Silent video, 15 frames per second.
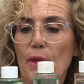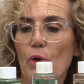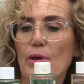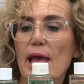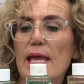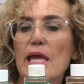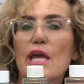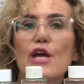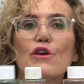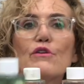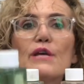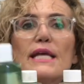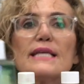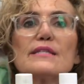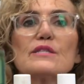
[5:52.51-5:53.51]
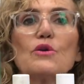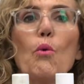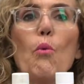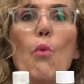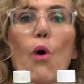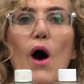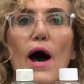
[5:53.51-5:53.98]
Okay, here is the
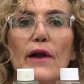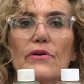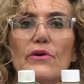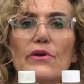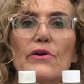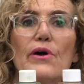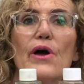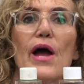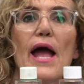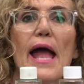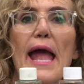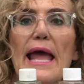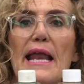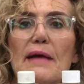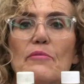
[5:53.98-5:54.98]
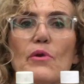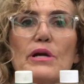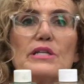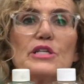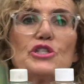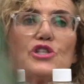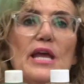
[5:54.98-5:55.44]
water, and I'm
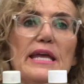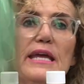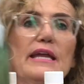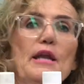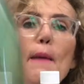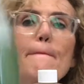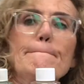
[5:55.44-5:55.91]
going to shake it.